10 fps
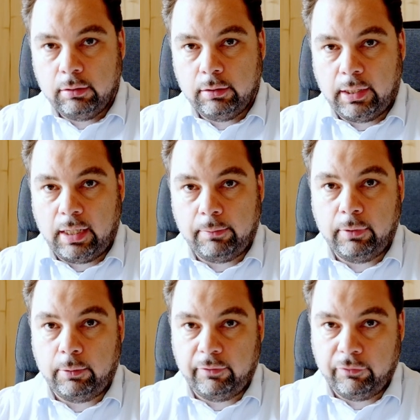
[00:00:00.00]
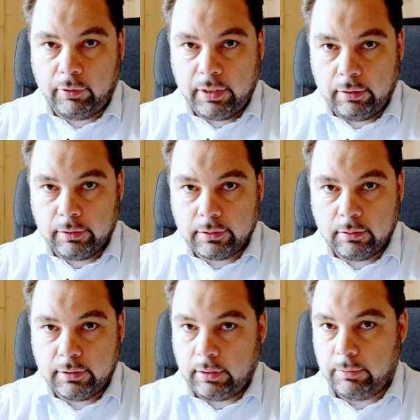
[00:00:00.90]
They happen every 4 years,
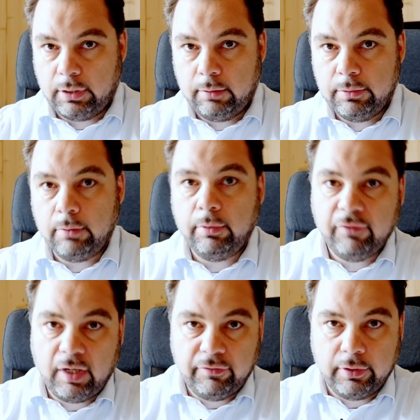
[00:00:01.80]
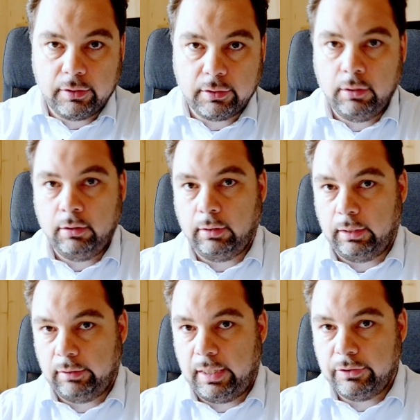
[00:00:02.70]
sometimes every 5 years,
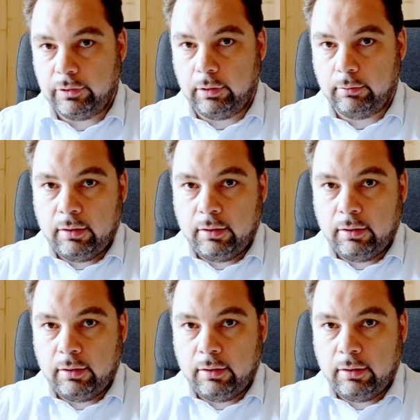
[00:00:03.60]
like last year.